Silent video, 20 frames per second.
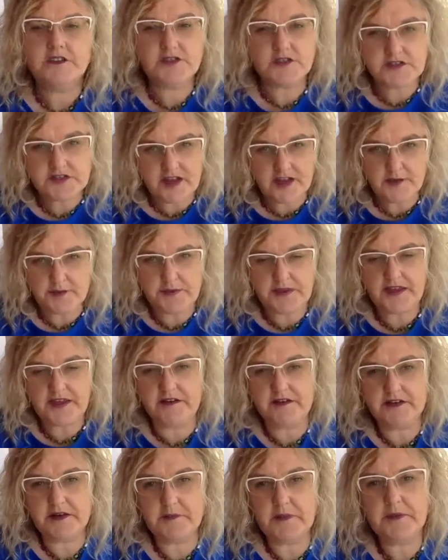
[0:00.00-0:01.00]
Just
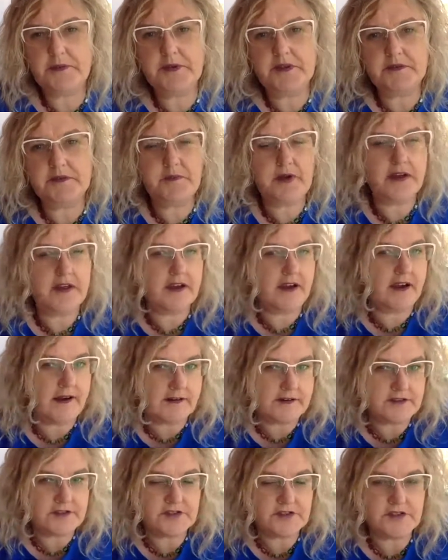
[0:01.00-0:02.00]
hopping on. I'm up in my
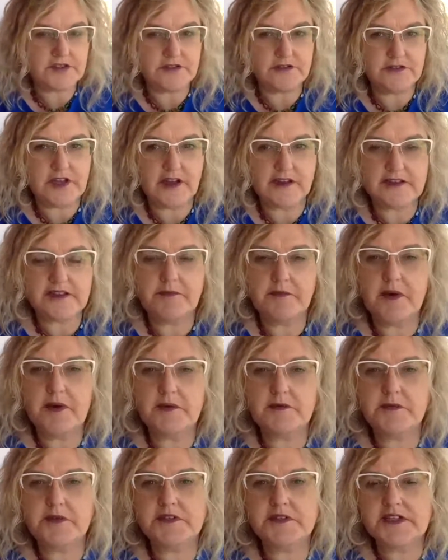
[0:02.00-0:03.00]
art studio at the
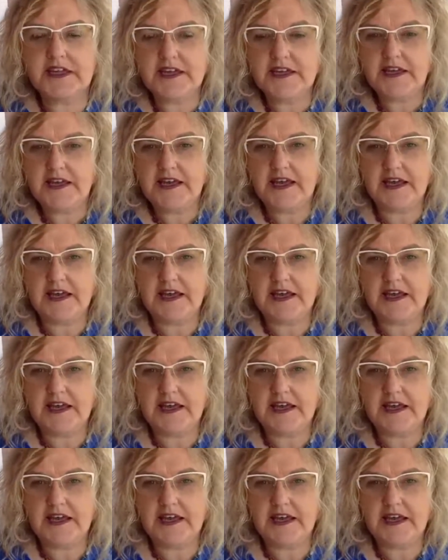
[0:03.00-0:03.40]
moment,